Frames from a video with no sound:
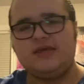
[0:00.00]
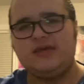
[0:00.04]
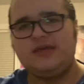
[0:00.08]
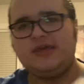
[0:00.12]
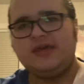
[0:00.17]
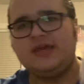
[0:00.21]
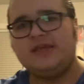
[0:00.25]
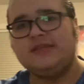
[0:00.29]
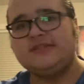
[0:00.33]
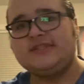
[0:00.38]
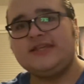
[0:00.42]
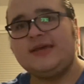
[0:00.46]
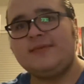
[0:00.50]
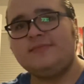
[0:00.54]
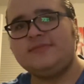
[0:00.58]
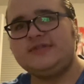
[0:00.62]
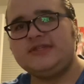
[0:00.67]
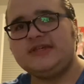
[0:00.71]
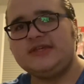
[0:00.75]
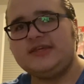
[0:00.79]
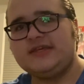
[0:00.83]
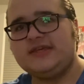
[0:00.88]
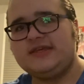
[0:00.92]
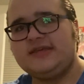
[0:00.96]
it's
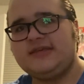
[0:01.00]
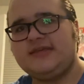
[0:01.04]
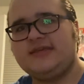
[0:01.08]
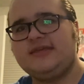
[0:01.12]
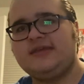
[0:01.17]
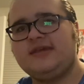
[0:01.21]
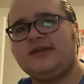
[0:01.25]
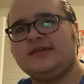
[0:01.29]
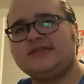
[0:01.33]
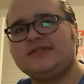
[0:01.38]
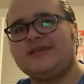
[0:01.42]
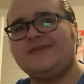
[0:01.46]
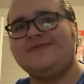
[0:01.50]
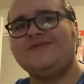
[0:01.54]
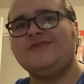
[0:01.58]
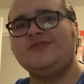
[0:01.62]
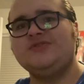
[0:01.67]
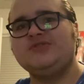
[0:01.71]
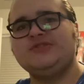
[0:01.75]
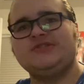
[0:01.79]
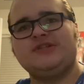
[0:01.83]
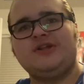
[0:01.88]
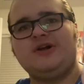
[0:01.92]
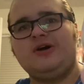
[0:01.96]
empty because I've
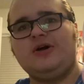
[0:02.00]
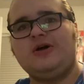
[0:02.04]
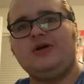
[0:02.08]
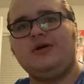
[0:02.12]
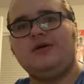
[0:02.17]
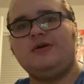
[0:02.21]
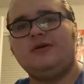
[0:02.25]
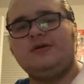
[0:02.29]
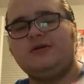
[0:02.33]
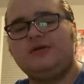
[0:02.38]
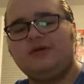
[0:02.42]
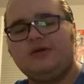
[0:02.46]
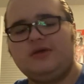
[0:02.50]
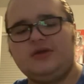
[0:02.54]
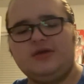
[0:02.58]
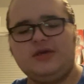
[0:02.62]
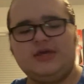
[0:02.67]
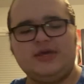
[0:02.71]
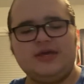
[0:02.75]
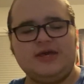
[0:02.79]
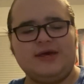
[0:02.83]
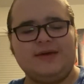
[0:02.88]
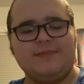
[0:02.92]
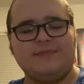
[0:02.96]
used it all.
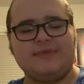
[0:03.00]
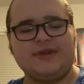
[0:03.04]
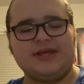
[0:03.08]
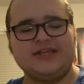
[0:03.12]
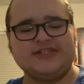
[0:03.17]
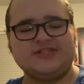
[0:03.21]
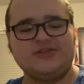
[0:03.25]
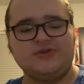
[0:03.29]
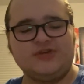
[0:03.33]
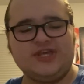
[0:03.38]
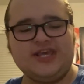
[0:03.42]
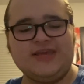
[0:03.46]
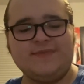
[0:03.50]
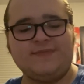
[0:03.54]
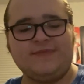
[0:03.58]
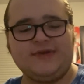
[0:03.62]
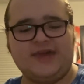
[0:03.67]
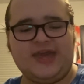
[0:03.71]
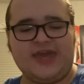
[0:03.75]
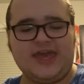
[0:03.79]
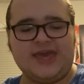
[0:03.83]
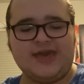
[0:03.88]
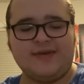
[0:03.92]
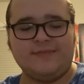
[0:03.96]
But I still keep the
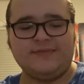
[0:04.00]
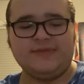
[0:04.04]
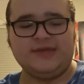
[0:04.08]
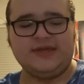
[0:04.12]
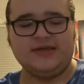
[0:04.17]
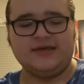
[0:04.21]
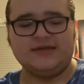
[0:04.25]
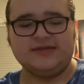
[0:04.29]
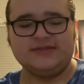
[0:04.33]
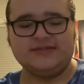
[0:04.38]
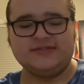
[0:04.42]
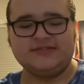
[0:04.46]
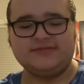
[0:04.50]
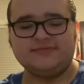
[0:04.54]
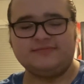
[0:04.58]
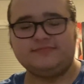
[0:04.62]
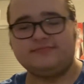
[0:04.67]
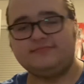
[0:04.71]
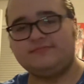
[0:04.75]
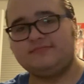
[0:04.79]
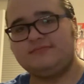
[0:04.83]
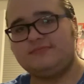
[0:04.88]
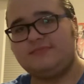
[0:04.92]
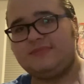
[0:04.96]
can because
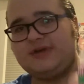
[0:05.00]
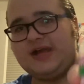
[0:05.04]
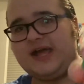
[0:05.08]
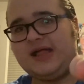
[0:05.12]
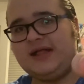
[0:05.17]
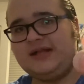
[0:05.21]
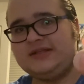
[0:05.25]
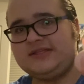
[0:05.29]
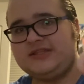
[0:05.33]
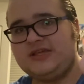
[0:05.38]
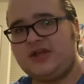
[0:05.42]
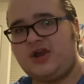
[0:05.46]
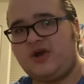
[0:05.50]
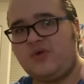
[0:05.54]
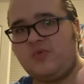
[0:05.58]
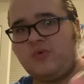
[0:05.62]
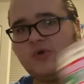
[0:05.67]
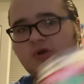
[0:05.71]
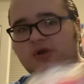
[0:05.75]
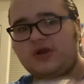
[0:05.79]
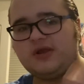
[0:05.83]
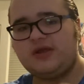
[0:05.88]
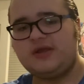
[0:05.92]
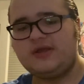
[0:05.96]
I like the
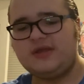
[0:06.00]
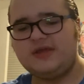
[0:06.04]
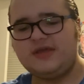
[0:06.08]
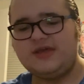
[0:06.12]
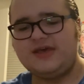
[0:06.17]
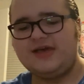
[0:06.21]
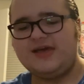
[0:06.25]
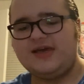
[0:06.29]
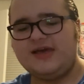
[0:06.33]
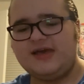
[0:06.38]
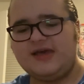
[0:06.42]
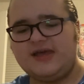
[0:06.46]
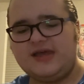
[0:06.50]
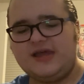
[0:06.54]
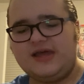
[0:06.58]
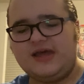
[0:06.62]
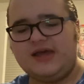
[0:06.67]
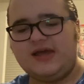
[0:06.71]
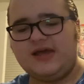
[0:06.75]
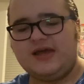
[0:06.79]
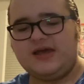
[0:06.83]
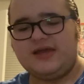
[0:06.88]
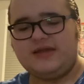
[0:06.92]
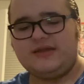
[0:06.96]
artwork.
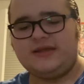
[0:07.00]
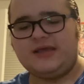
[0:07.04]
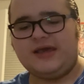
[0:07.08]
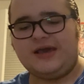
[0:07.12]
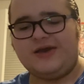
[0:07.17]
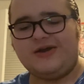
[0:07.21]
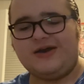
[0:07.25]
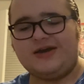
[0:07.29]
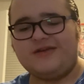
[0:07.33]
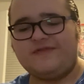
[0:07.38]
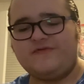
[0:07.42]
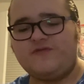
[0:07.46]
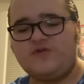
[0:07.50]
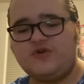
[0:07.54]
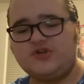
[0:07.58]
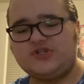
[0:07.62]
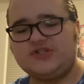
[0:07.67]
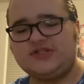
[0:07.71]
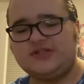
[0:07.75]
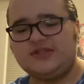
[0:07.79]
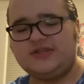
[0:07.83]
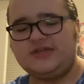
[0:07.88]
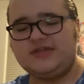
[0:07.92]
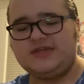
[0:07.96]
Now,
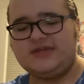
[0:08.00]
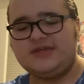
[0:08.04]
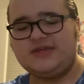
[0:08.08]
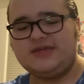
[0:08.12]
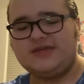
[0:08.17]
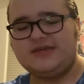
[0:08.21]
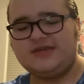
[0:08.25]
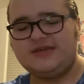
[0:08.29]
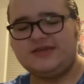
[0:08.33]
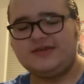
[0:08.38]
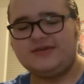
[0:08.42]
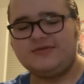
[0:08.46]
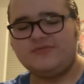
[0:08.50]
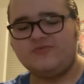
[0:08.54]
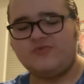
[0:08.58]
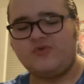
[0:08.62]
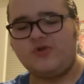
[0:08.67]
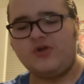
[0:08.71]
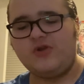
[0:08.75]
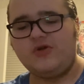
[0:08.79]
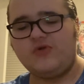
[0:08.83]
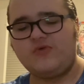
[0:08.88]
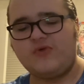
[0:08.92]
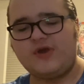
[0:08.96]
unfortunately,
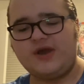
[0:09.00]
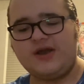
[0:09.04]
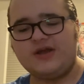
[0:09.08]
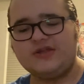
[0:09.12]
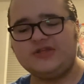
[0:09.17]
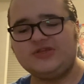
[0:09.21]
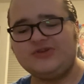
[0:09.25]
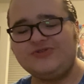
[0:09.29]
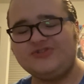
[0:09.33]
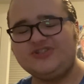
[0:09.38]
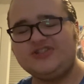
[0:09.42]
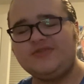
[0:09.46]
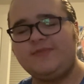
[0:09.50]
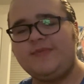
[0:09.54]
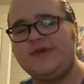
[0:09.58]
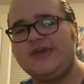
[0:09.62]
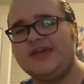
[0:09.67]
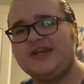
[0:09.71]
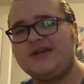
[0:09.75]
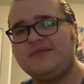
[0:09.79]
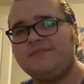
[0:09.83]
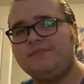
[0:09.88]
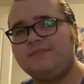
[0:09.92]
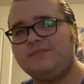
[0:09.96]
Royal Crown used to be
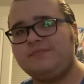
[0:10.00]
in a